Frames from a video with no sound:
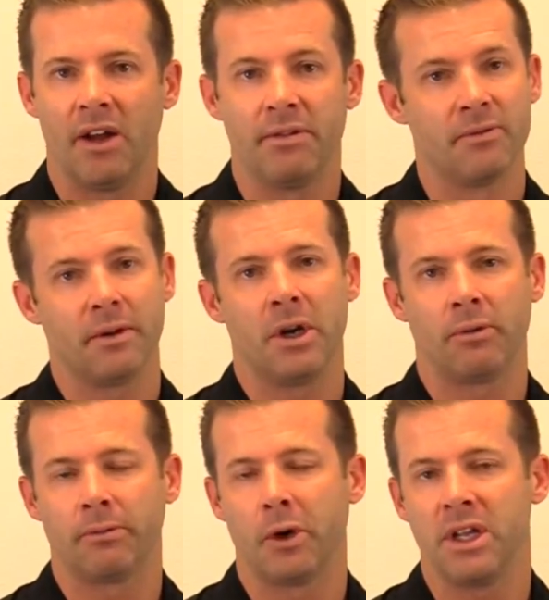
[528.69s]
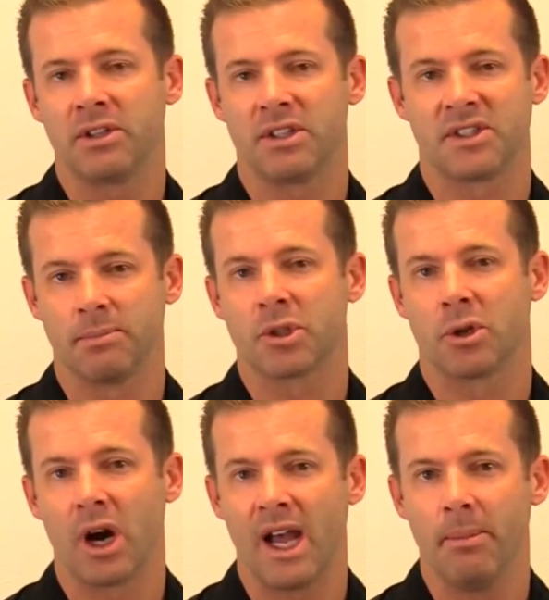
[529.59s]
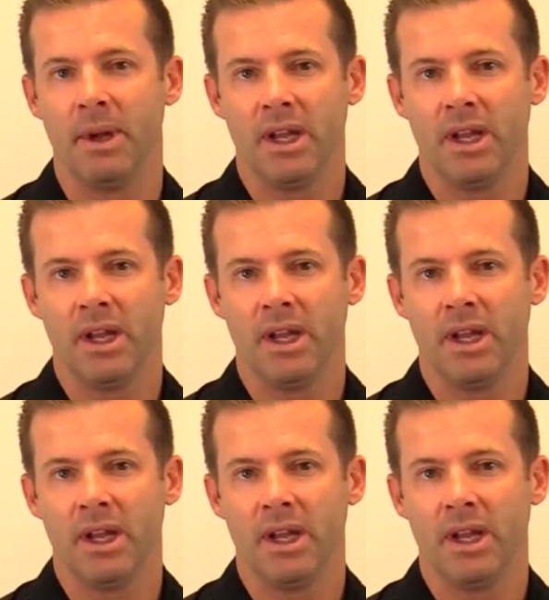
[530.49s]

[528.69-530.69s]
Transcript: Feel free to subscribe,